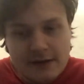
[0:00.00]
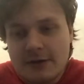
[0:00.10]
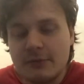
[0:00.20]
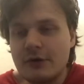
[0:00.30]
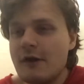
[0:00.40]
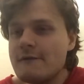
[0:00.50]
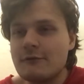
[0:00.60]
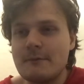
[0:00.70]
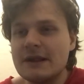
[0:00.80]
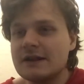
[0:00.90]
But over
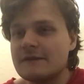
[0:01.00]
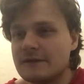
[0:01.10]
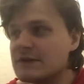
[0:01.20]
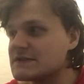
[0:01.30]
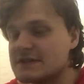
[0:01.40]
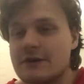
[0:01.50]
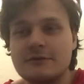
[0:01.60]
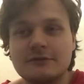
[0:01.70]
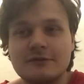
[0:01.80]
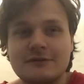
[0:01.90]
1 million views in
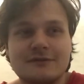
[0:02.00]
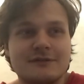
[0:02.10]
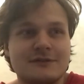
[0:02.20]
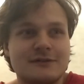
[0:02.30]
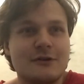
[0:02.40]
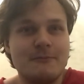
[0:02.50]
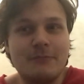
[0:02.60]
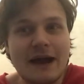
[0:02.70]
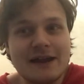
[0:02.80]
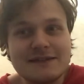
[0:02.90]
total,
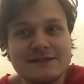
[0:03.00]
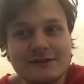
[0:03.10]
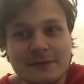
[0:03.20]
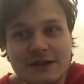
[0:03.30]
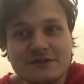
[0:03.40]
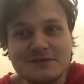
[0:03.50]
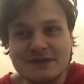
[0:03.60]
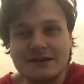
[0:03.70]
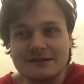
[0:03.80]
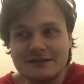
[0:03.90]
combined on my YouTube
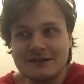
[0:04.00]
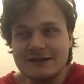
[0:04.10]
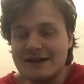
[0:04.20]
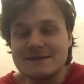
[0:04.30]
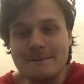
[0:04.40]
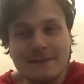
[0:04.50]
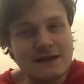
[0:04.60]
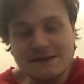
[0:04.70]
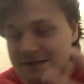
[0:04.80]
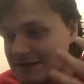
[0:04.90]
channel. That
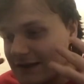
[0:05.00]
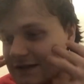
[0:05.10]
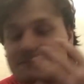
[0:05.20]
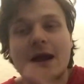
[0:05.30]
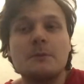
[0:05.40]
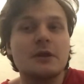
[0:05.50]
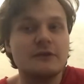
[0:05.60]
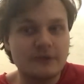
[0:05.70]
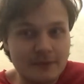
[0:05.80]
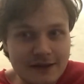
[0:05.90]
is mind-blowing
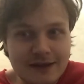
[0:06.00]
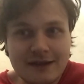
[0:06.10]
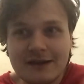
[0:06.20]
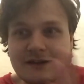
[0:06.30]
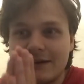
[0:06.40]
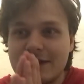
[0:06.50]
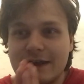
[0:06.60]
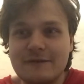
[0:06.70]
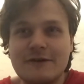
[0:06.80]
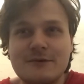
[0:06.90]
to me. Thank
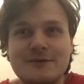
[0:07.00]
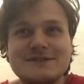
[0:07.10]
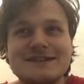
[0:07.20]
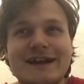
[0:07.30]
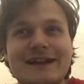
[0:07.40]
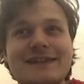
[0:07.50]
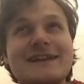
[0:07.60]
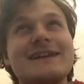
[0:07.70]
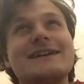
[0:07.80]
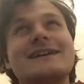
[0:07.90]
you very much. And I
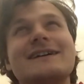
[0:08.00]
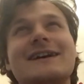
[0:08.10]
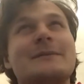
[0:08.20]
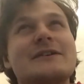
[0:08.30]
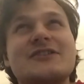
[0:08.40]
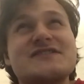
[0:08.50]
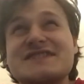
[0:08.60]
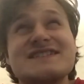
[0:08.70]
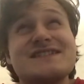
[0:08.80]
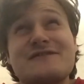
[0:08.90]
think about 6
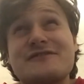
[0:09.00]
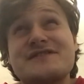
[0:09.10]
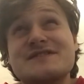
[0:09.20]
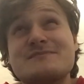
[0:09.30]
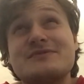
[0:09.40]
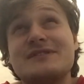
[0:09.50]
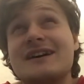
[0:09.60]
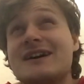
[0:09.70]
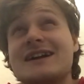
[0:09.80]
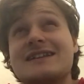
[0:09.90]
years ago, for example,
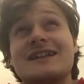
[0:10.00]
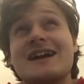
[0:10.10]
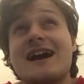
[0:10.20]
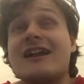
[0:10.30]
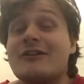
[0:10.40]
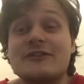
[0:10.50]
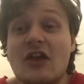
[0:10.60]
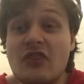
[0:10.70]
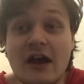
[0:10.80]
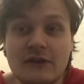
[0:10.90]
I had like, I don't know,
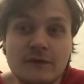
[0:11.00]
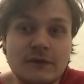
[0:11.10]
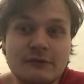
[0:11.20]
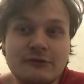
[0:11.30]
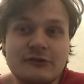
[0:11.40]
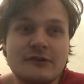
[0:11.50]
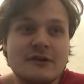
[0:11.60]
10,000 views.